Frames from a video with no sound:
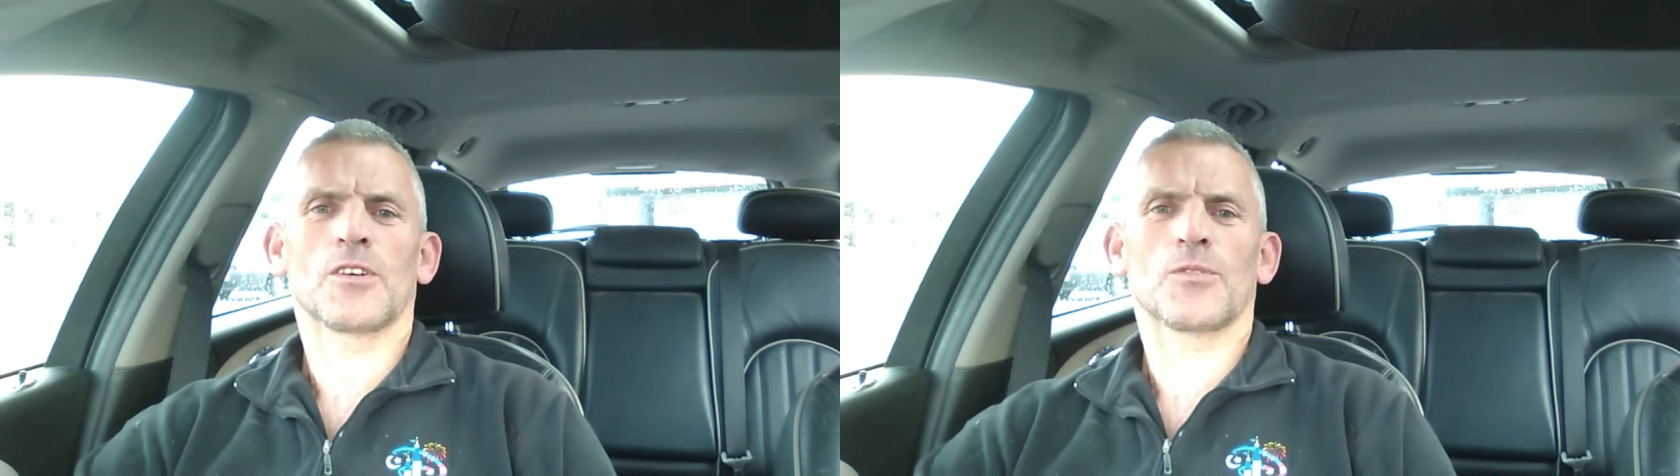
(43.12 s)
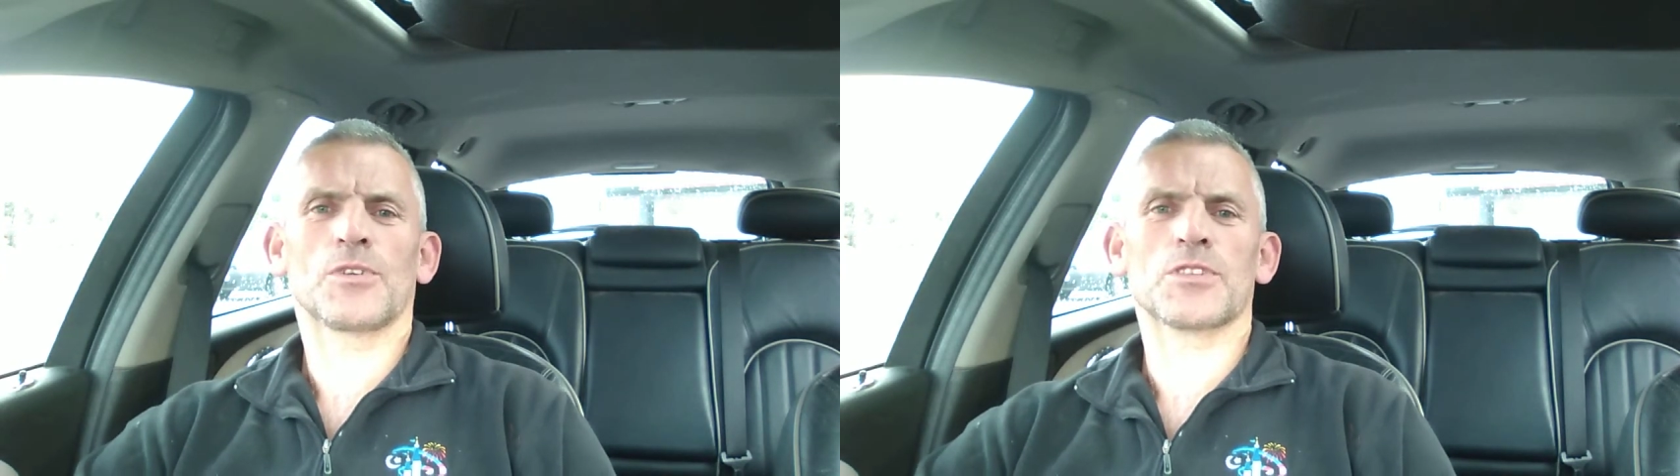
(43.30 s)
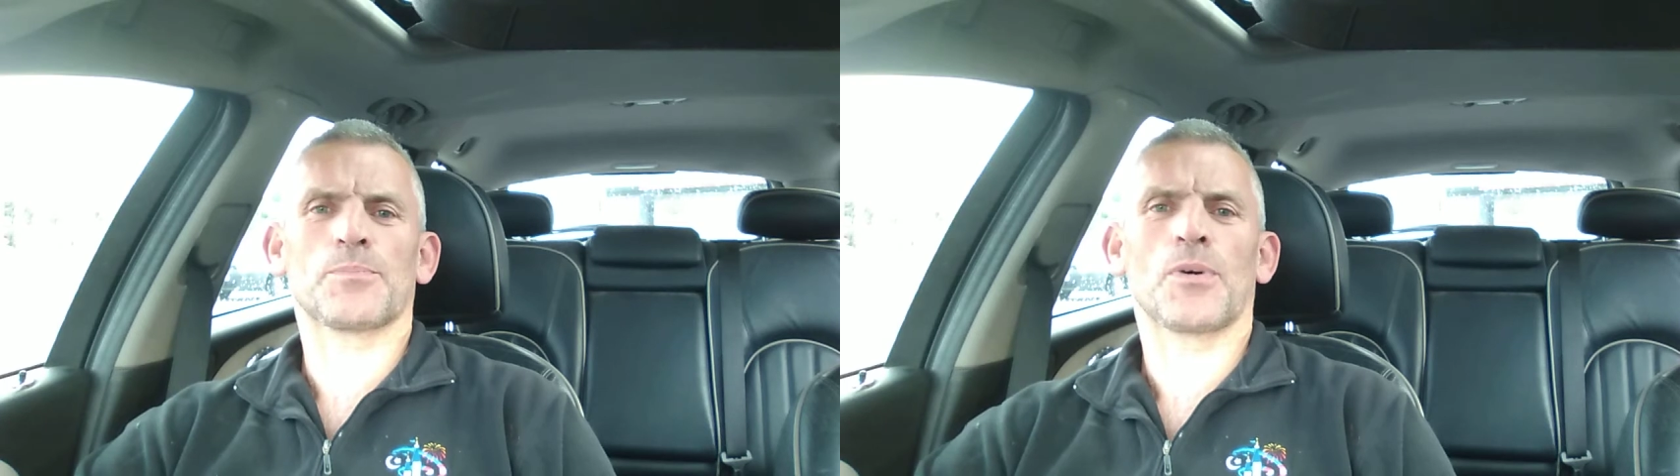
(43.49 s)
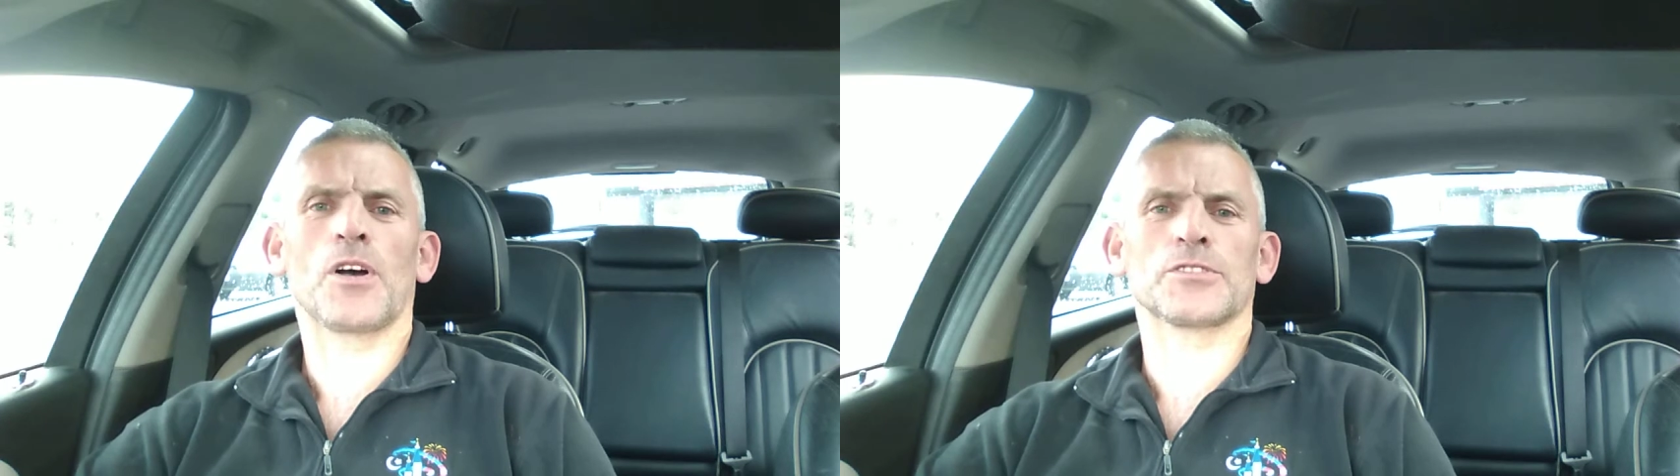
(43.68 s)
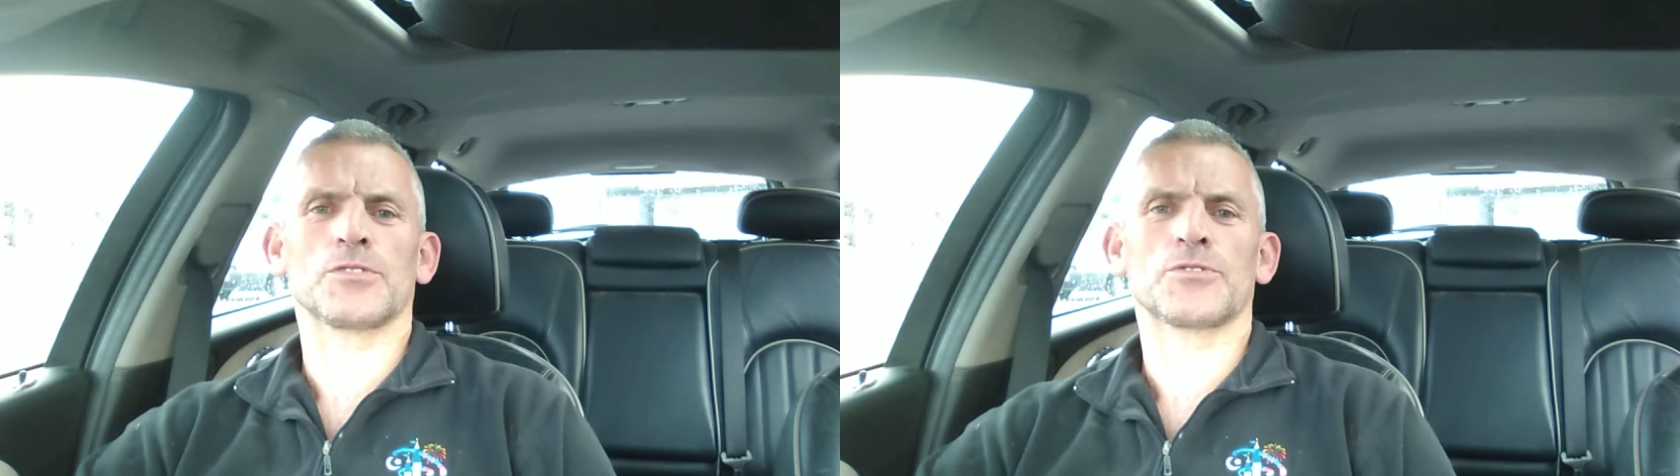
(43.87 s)
with your
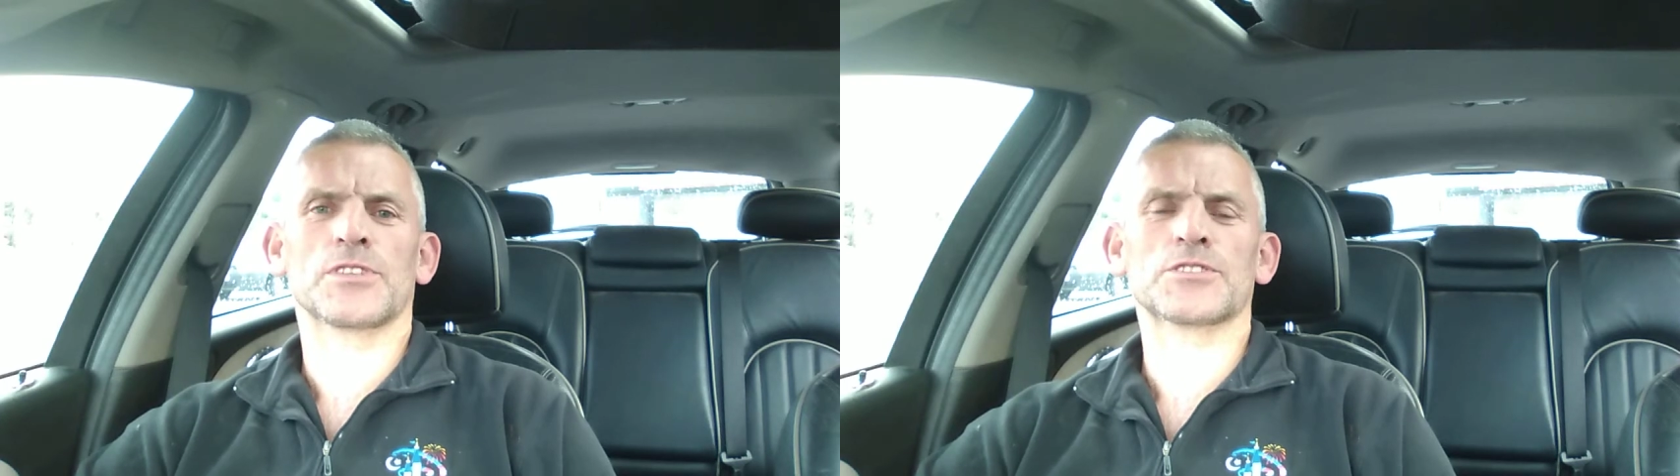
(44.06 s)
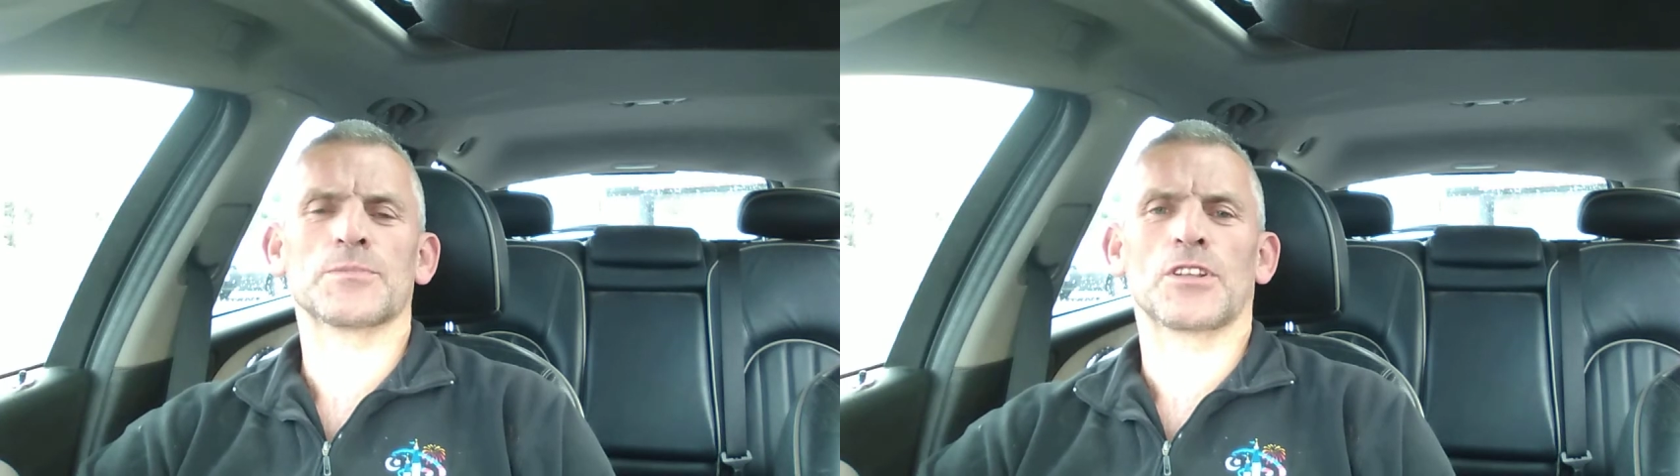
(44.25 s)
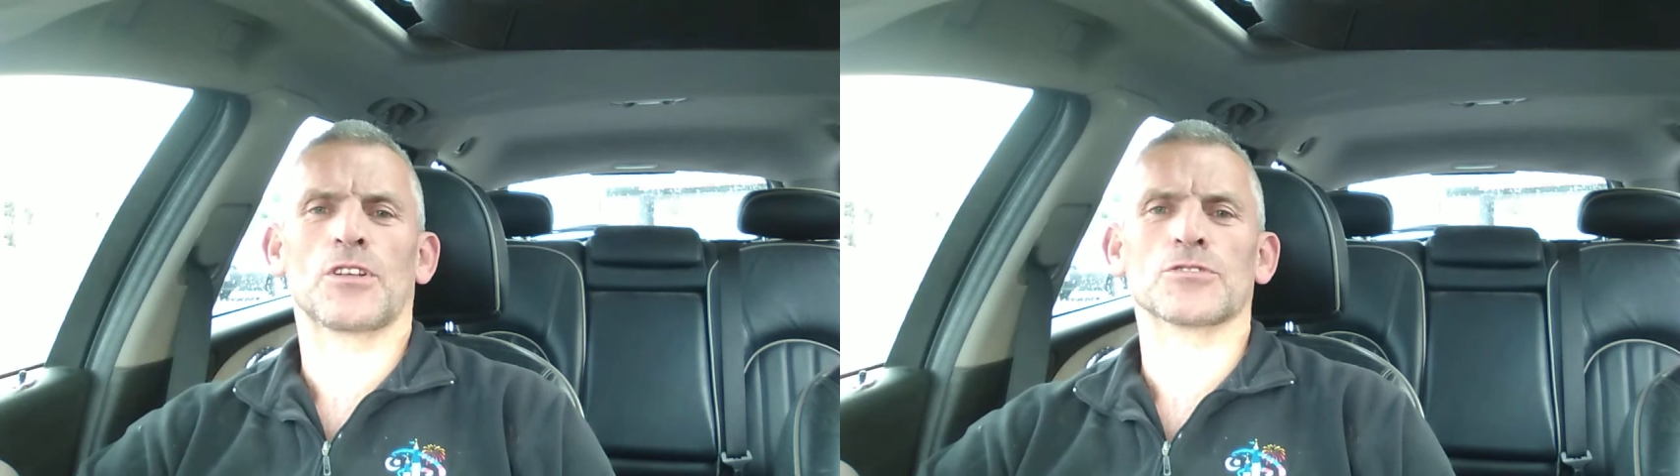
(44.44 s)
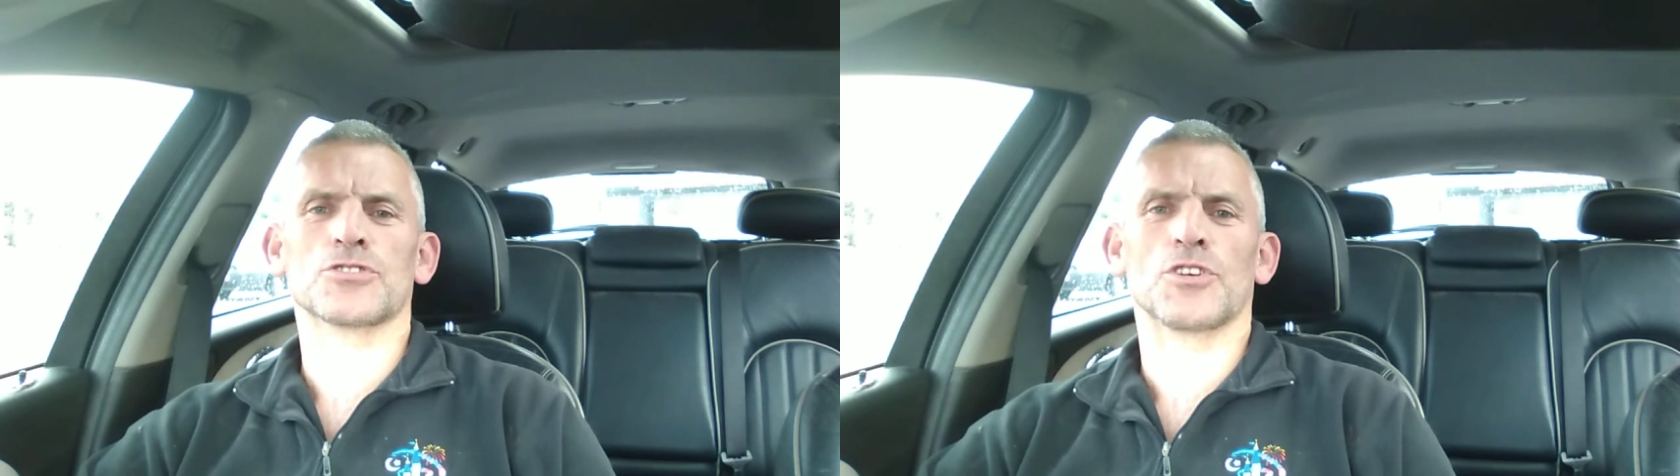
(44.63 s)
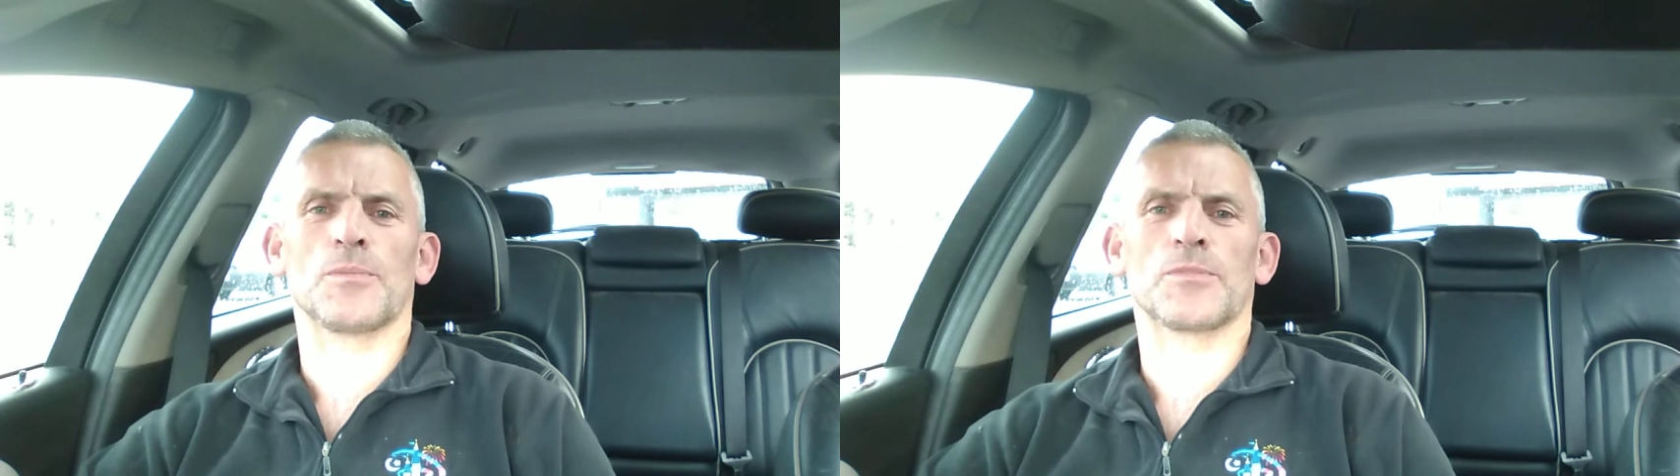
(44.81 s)
partner who you think is going to be
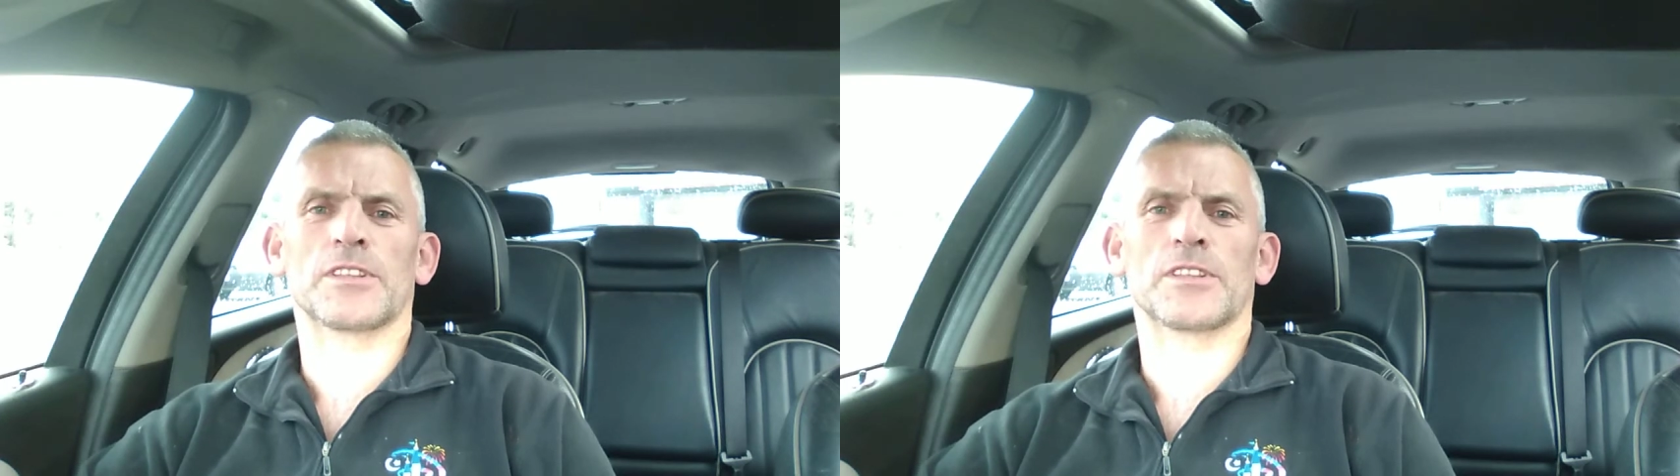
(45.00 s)
long-term,